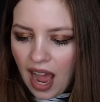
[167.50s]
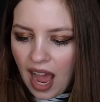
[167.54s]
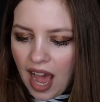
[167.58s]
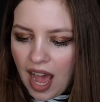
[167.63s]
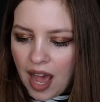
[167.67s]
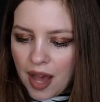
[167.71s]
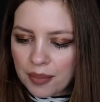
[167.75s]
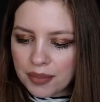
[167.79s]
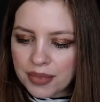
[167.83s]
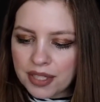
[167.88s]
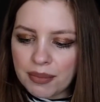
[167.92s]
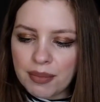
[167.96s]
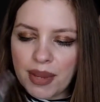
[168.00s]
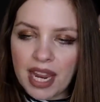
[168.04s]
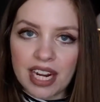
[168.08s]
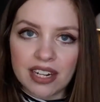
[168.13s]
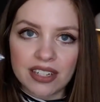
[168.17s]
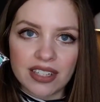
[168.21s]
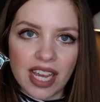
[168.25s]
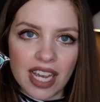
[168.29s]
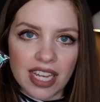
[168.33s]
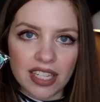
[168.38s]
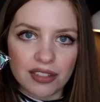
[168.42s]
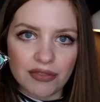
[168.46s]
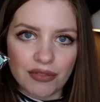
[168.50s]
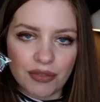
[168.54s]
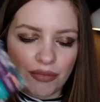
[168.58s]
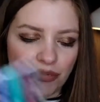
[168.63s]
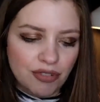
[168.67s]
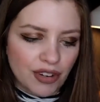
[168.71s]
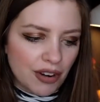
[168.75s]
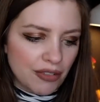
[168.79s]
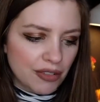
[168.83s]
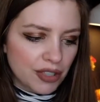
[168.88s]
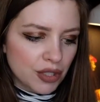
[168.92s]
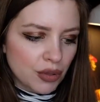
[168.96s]
Um, some hair ties from
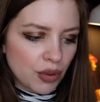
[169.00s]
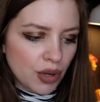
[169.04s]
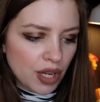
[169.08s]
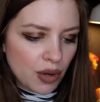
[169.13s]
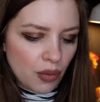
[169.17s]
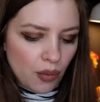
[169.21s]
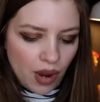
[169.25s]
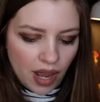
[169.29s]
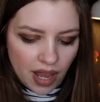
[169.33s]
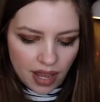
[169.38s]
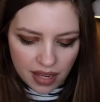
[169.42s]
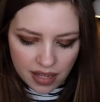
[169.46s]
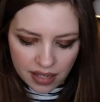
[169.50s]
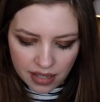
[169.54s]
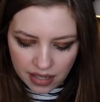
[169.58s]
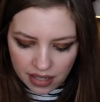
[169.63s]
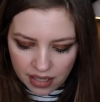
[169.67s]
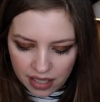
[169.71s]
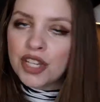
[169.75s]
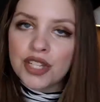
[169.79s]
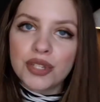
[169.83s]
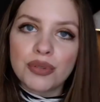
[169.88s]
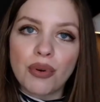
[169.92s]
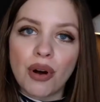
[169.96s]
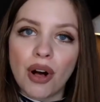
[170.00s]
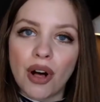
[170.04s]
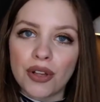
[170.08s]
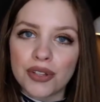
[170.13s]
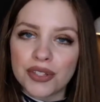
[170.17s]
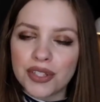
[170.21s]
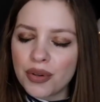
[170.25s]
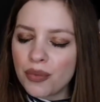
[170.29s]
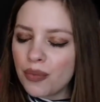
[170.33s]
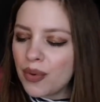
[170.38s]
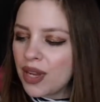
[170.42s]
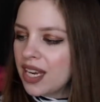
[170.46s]
Forever 21. You will
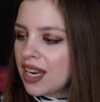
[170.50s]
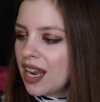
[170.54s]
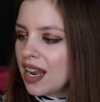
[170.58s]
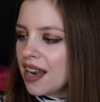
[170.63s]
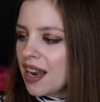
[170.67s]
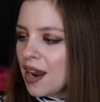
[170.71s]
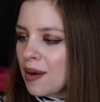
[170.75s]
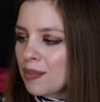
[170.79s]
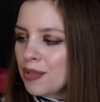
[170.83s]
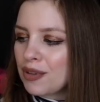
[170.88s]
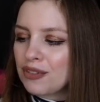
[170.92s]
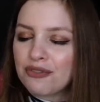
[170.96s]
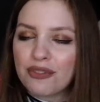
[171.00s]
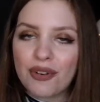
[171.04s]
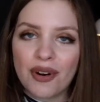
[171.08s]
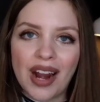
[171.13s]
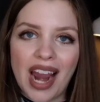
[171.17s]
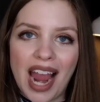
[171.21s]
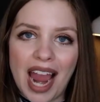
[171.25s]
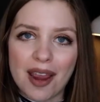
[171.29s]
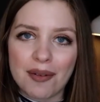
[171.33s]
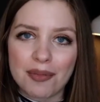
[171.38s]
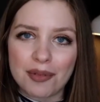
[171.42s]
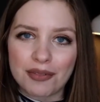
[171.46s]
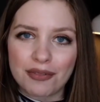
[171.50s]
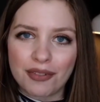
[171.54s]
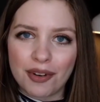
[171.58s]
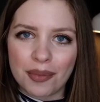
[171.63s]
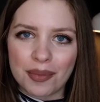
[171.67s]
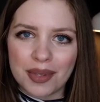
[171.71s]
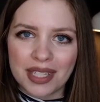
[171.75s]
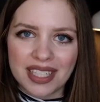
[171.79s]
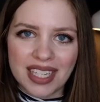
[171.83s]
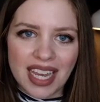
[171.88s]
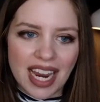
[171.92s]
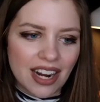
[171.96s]
also win a number four high
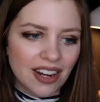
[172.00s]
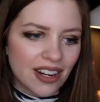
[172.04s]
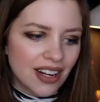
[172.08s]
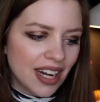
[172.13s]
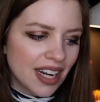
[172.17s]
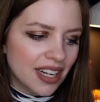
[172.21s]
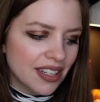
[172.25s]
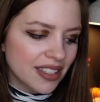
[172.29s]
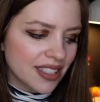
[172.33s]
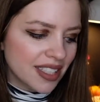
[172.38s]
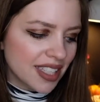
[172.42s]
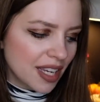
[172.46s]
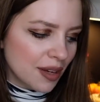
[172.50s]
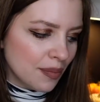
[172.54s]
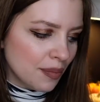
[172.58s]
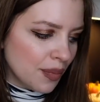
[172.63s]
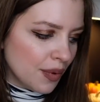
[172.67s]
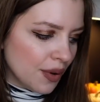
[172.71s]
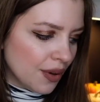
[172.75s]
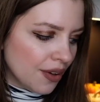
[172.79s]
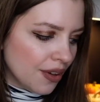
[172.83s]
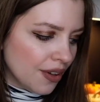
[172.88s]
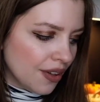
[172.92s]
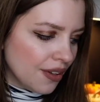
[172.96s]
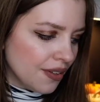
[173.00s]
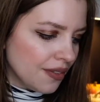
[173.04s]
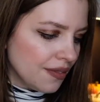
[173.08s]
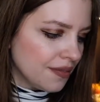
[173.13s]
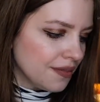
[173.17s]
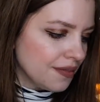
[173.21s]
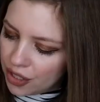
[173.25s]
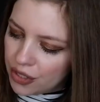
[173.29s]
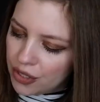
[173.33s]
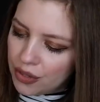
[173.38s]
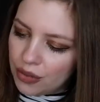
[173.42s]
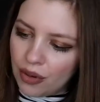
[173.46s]
performance hair care sample.
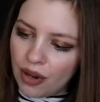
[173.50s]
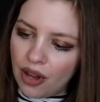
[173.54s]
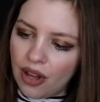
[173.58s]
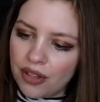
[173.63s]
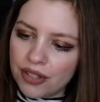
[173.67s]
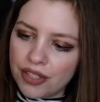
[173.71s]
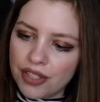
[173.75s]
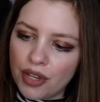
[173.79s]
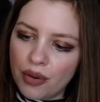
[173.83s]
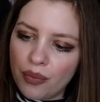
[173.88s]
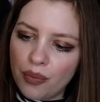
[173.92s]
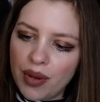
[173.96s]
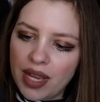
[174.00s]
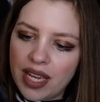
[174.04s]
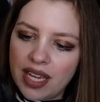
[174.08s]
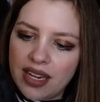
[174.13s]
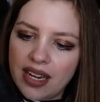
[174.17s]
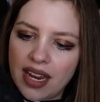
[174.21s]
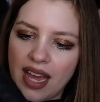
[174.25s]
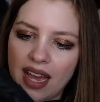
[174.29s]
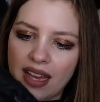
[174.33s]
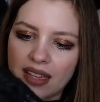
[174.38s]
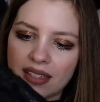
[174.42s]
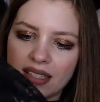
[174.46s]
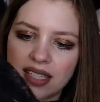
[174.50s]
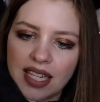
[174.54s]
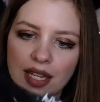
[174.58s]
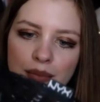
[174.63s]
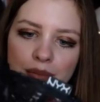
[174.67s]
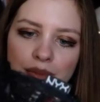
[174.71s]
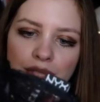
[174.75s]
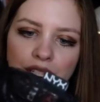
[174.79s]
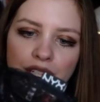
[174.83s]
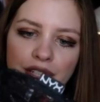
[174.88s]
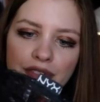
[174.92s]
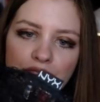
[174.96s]
You will also win a
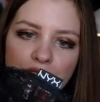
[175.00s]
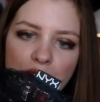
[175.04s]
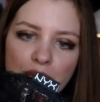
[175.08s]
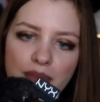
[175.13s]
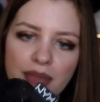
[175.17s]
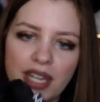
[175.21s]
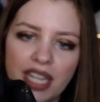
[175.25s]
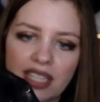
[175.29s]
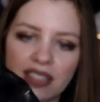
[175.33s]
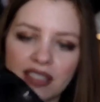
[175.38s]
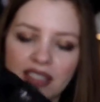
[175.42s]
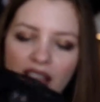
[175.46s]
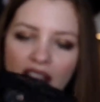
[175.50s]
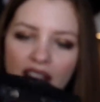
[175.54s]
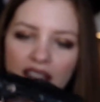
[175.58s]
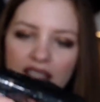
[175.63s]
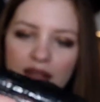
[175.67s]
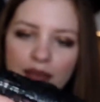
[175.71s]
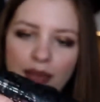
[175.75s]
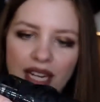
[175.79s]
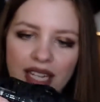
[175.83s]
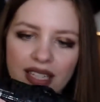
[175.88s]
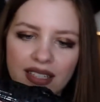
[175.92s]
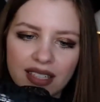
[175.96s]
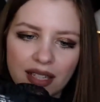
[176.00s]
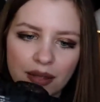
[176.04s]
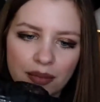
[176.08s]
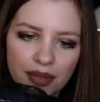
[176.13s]
sampler from NYX Cosmetics.